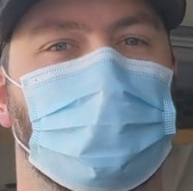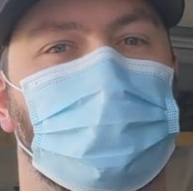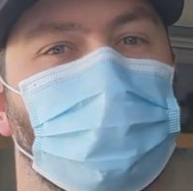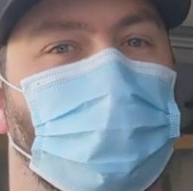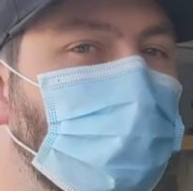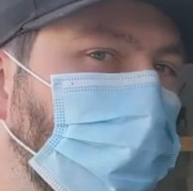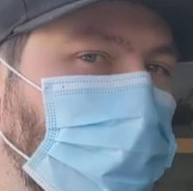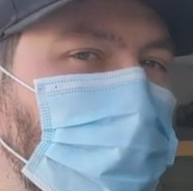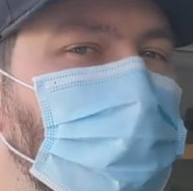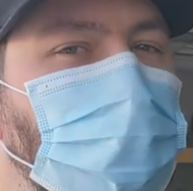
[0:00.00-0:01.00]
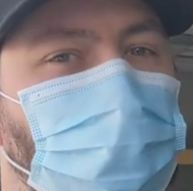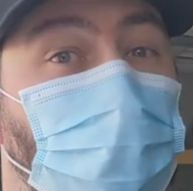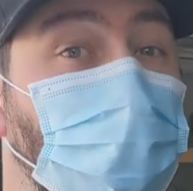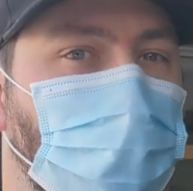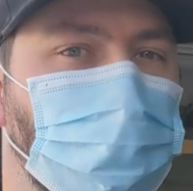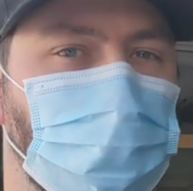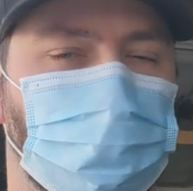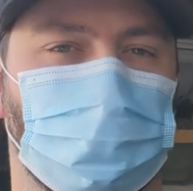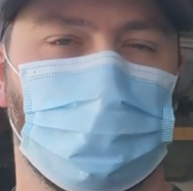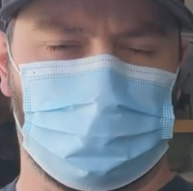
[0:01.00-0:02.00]
that it's worth. Maybe not what I
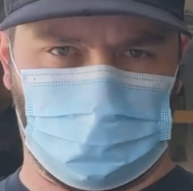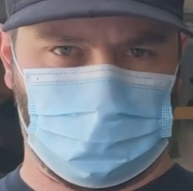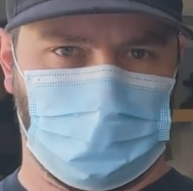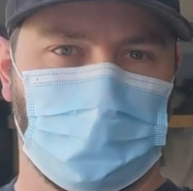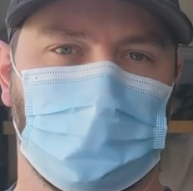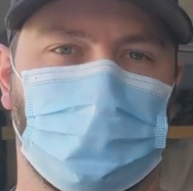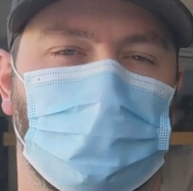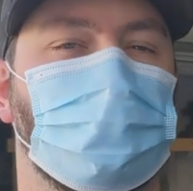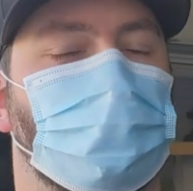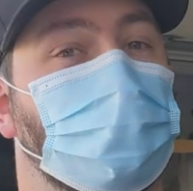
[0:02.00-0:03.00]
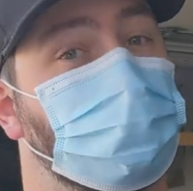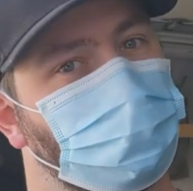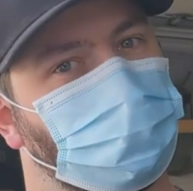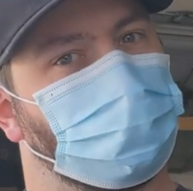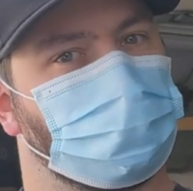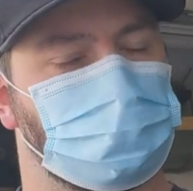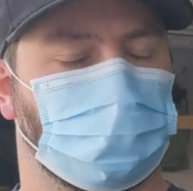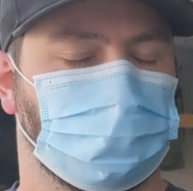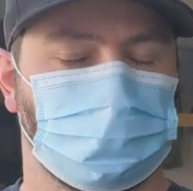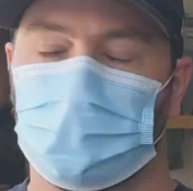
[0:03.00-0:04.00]
paid for it, but maybe what it's worth.
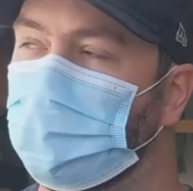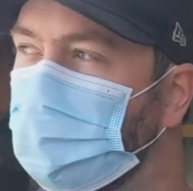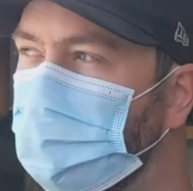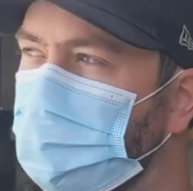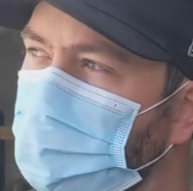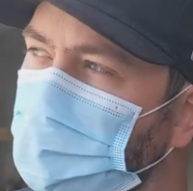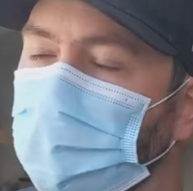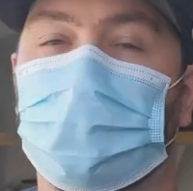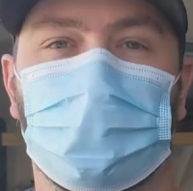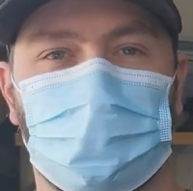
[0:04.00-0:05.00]
So, yeah.